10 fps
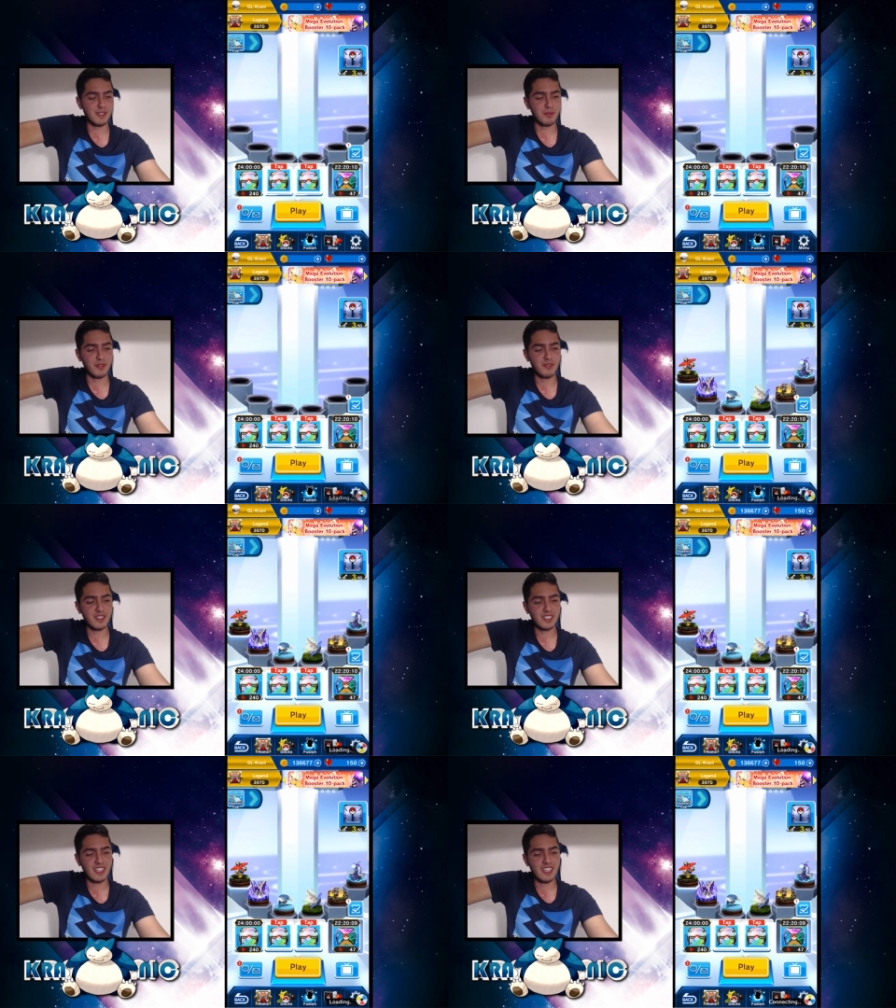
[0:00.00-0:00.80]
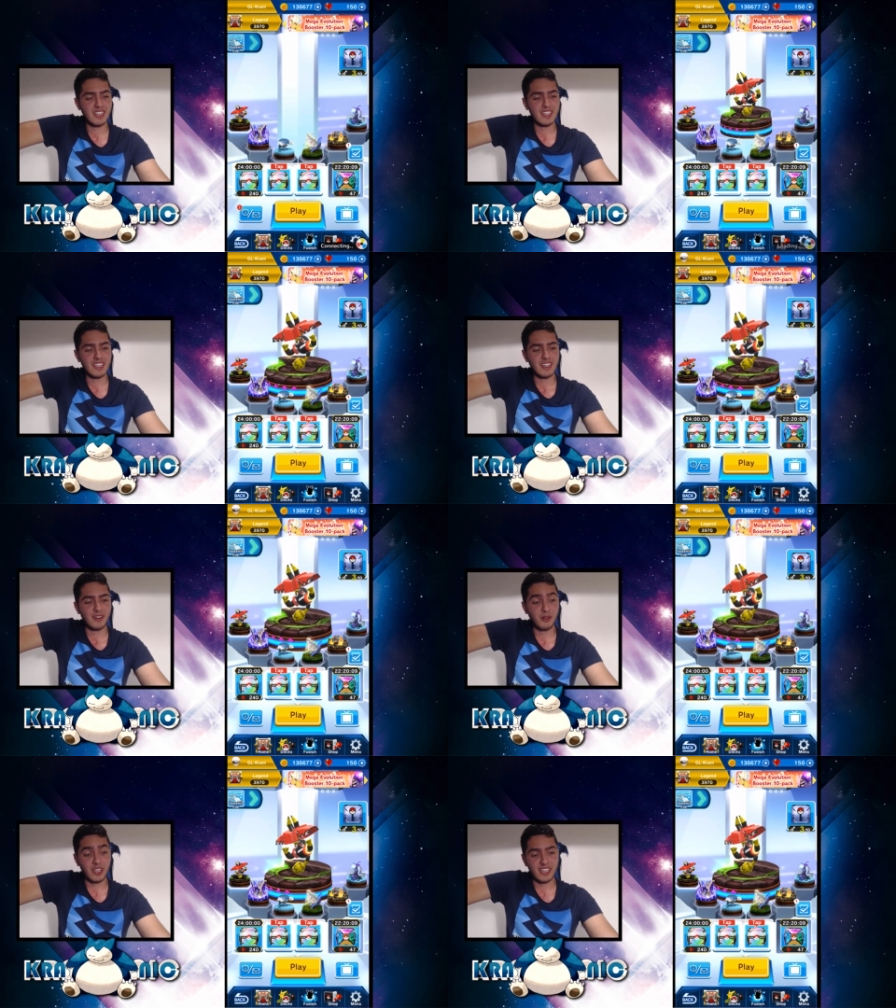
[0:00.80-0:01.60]
perfect.
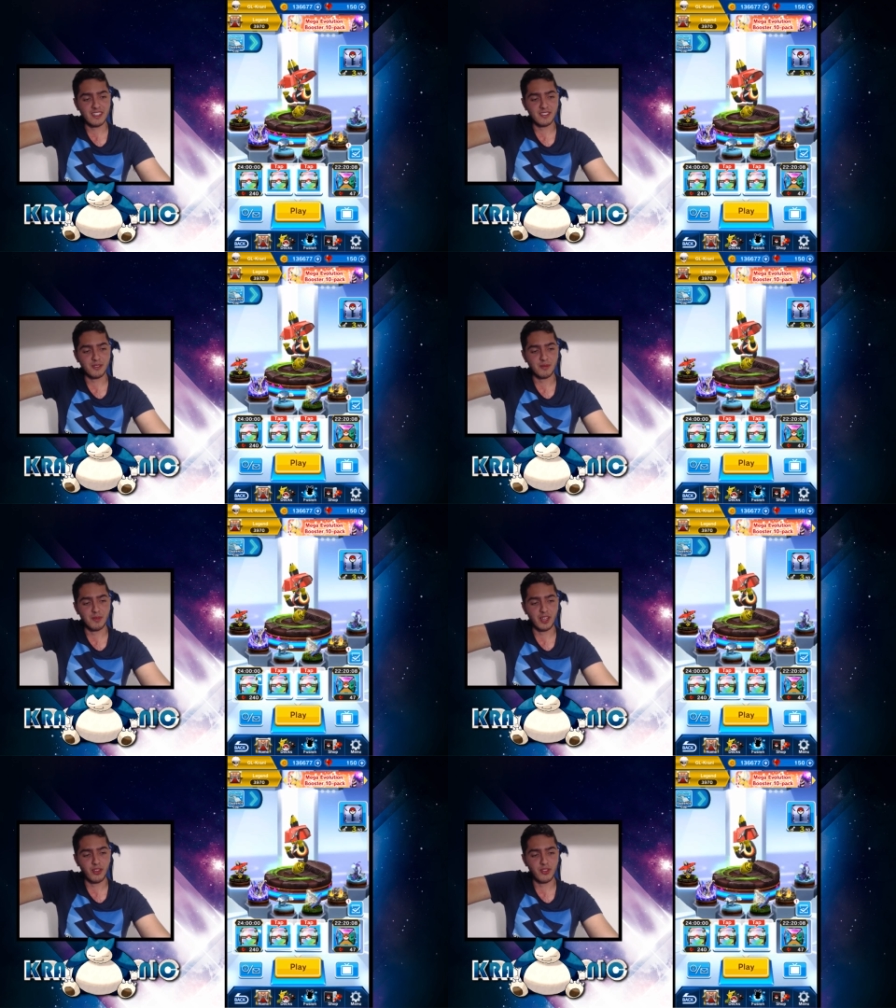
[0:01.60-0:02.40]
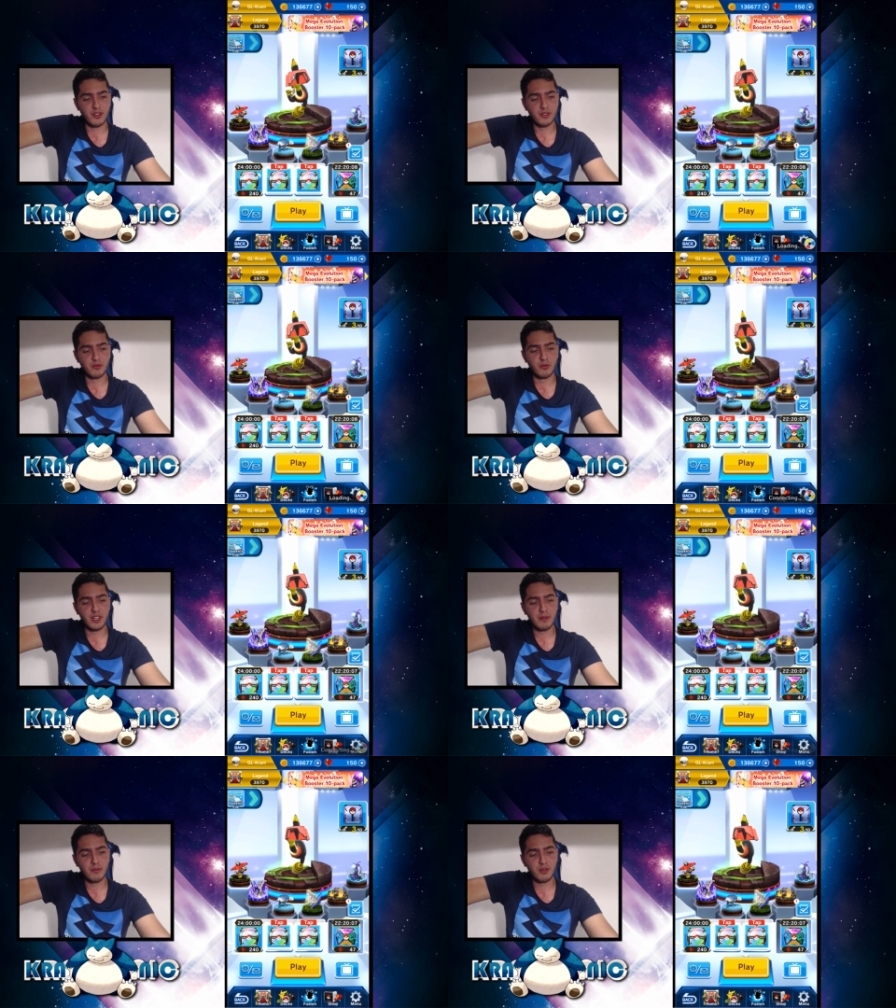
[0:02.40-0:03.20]
Okay, so my third
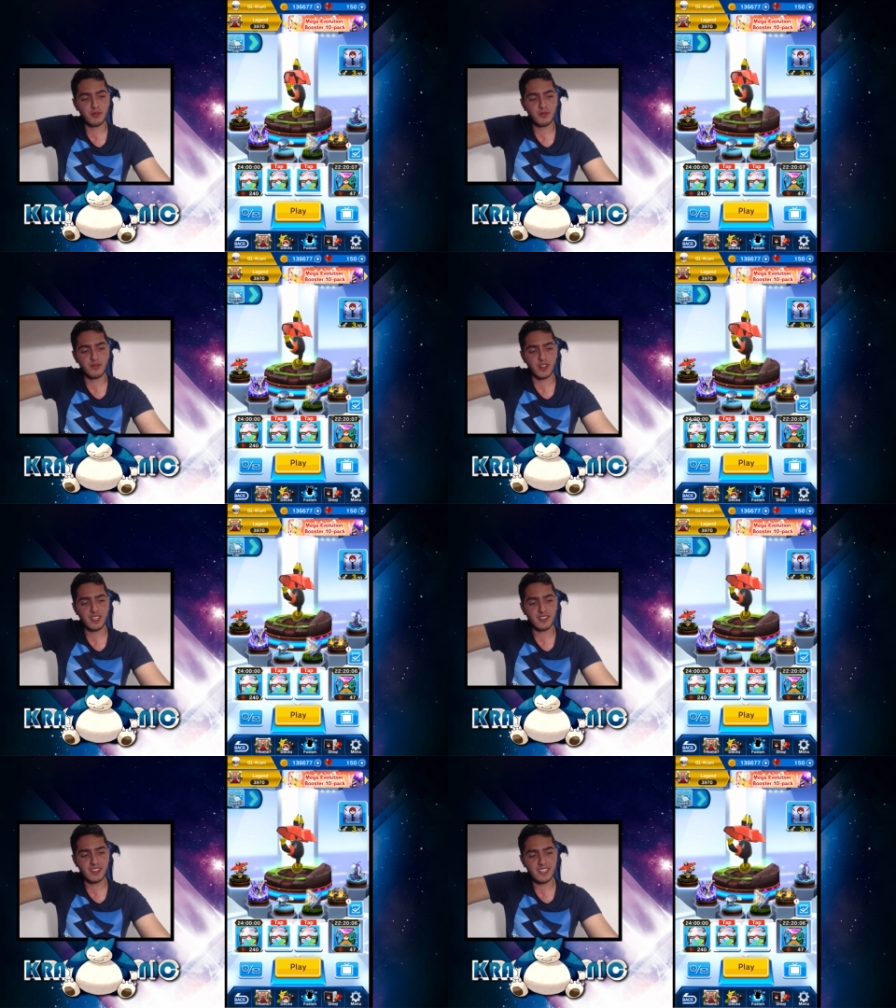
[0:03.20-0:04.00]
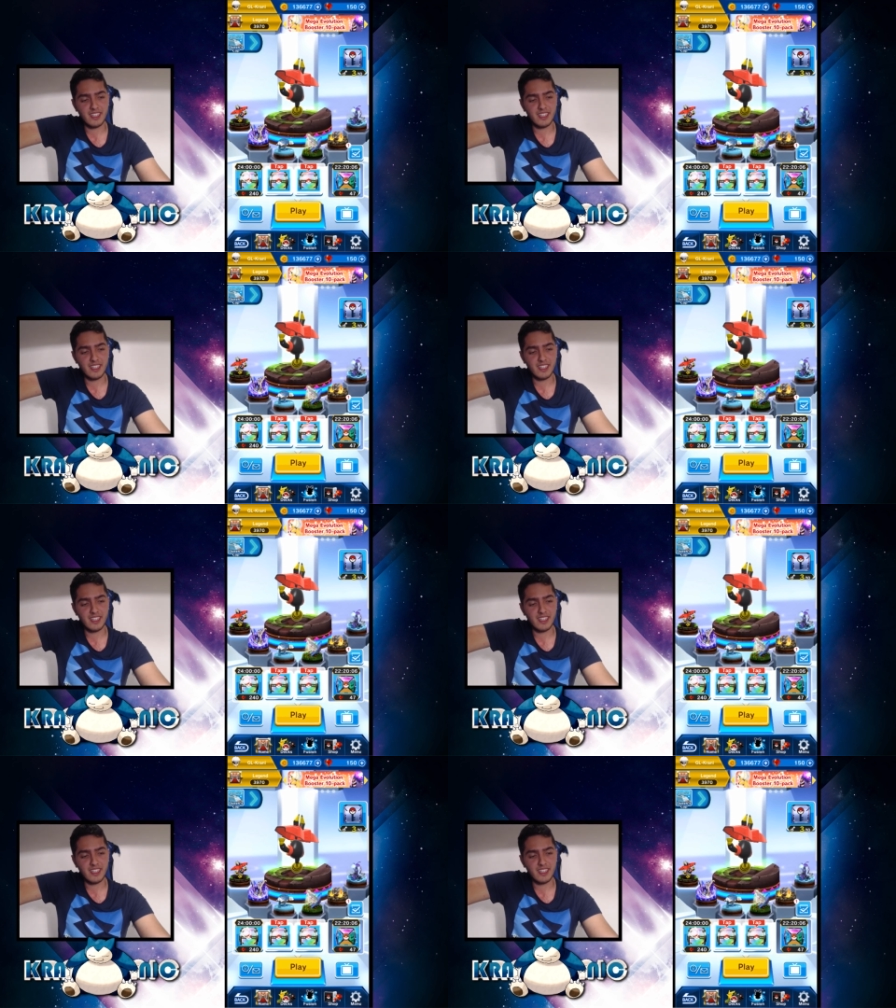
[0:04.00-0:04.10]
rainbow, finally.